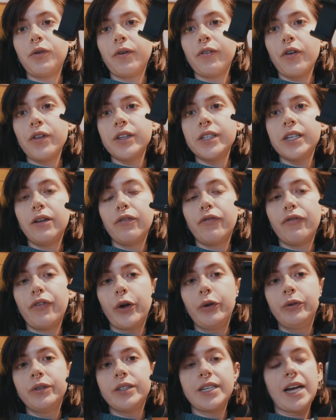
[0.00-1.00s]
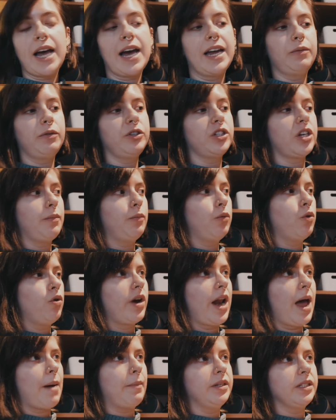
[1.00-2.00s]
So I've got this little phone stand which I
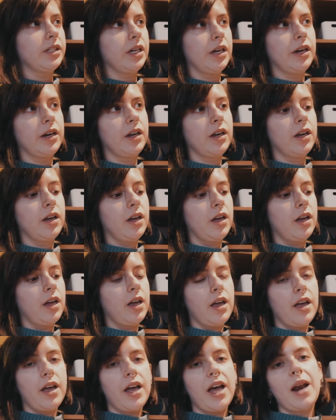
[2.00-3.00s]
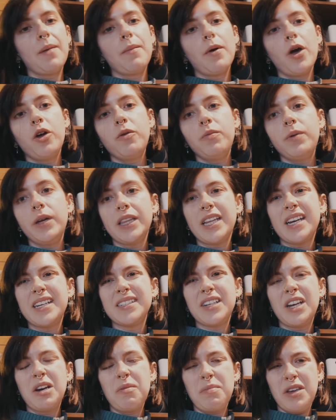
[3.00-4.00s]
bought on Amazon and I'm hoping that
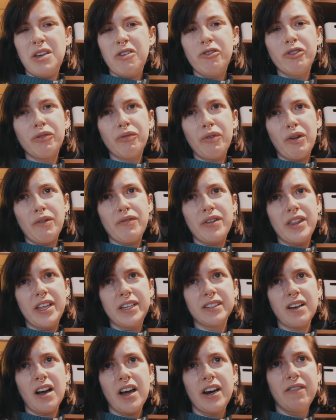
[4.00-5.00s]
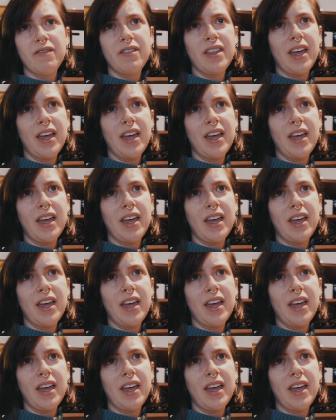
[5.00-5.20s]
it's going to be useful for this kind of